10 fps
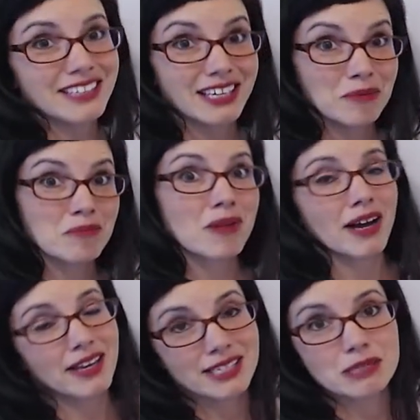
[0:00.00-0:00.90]
in
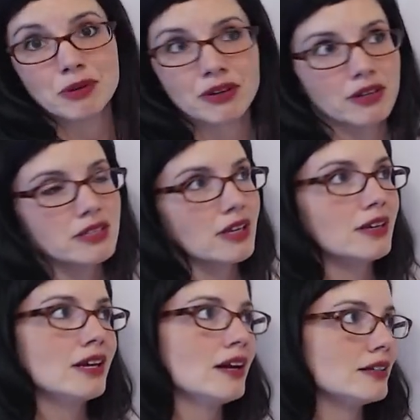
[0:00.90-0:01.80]
my experience, can
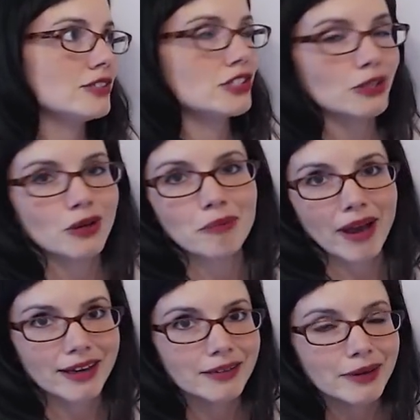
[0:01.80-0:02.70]
kind of show up
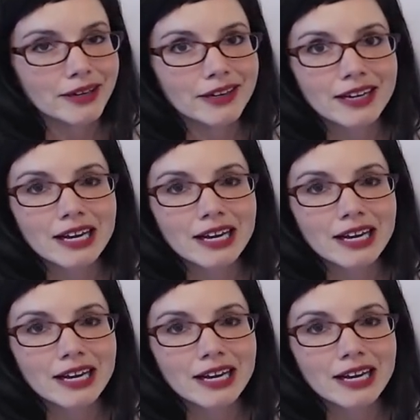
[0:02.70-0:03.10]
anywhere.